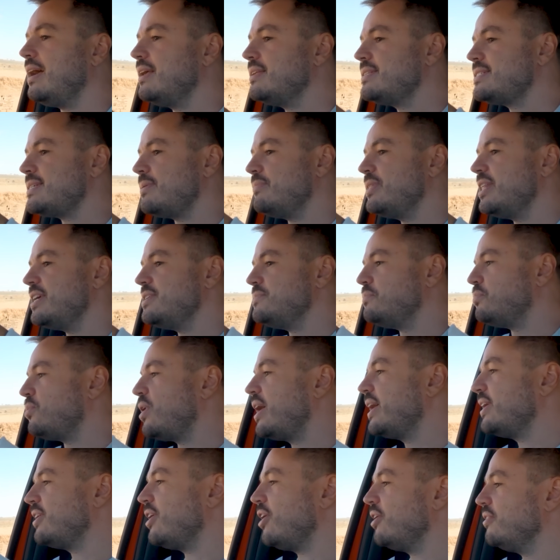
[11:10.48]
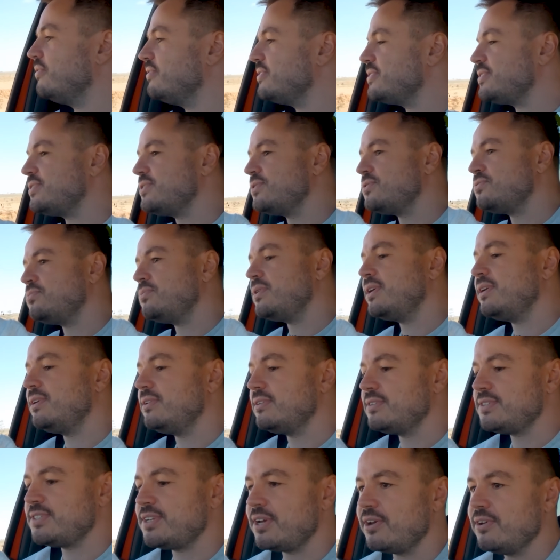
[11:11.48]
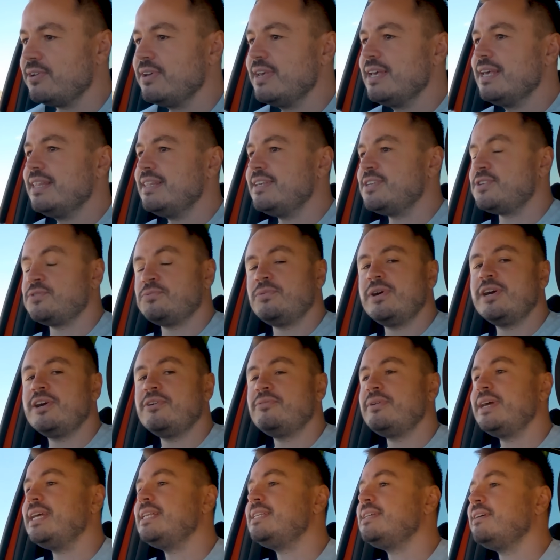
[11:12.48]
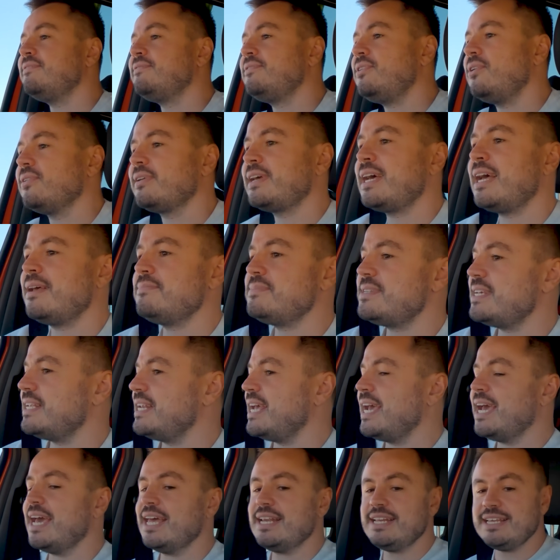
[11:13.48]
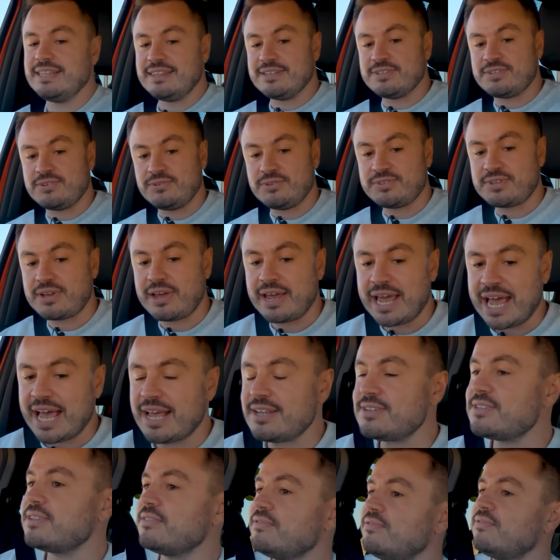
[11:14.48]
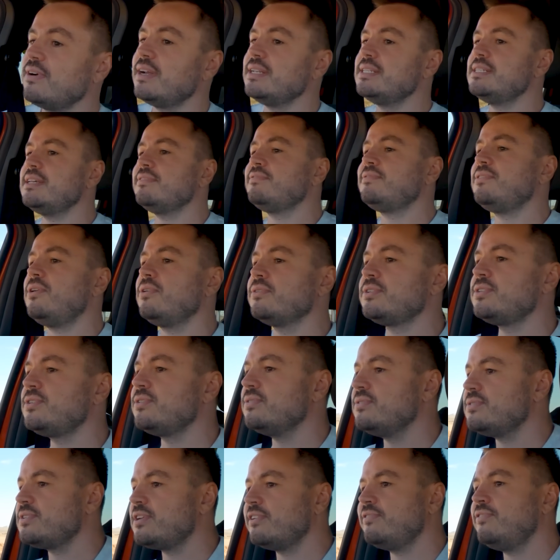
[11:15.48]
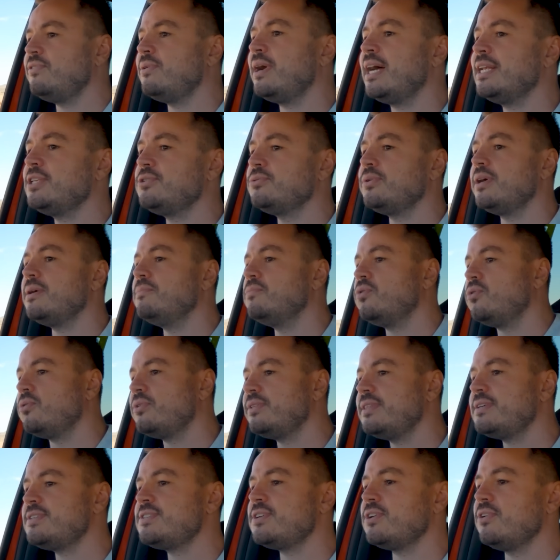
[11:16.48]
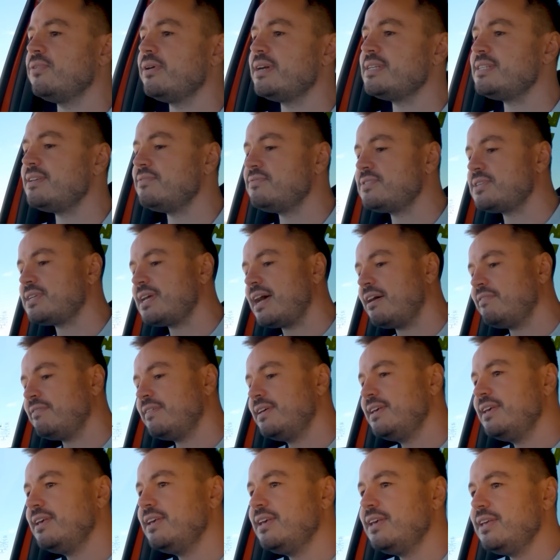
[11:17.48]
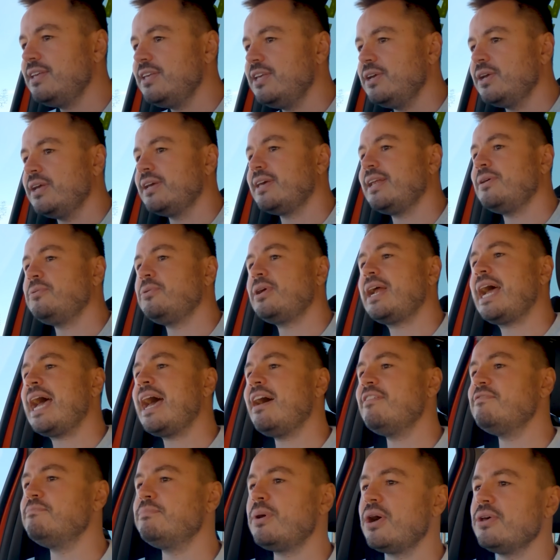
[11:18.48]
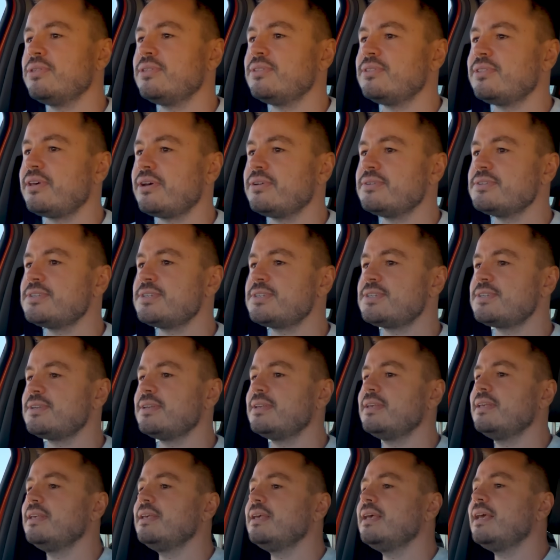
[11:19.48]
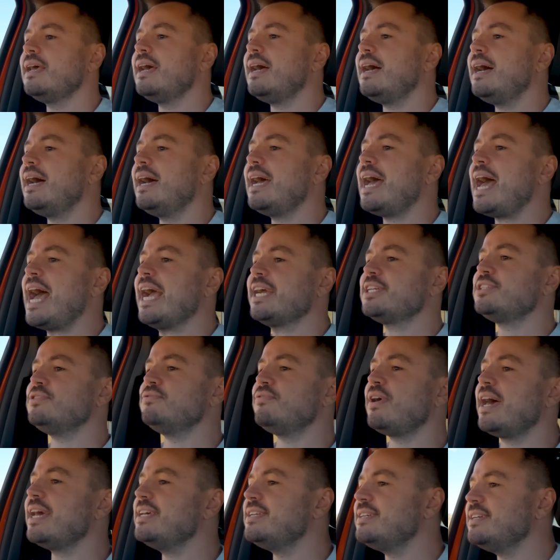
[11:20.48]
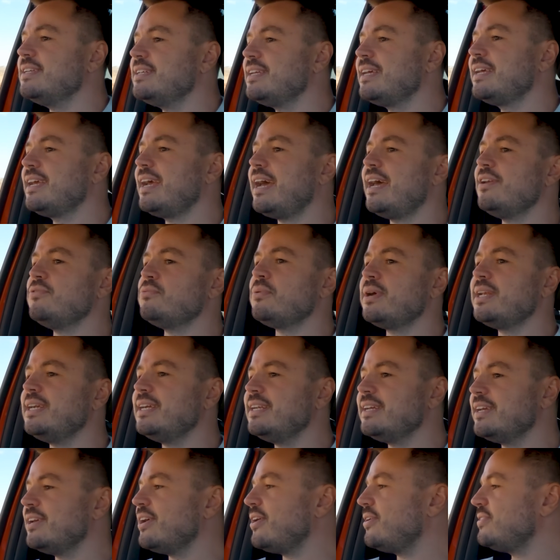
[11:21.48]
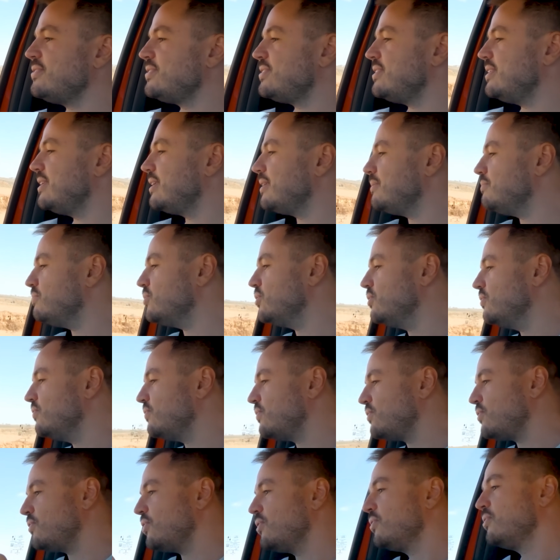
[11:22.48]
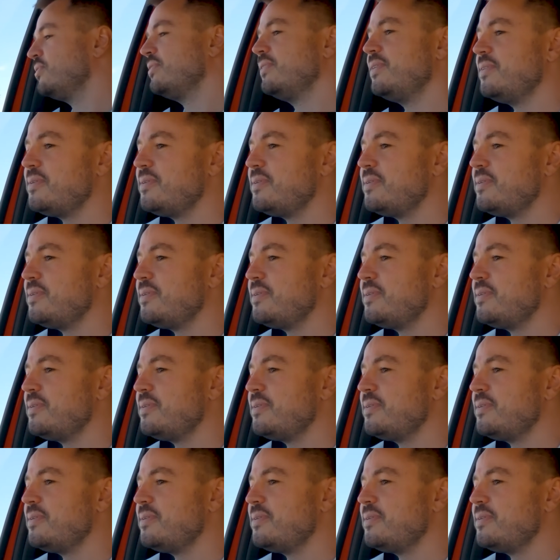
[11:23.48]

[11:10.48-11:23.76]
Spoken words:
some of these breakovers as well. So this is where a rear diff lock comes in handy. This also has the front diff lock too. So if you are doing more of this aggressive stuff, you're going to want to have both of those activated and ready to go so you can move through.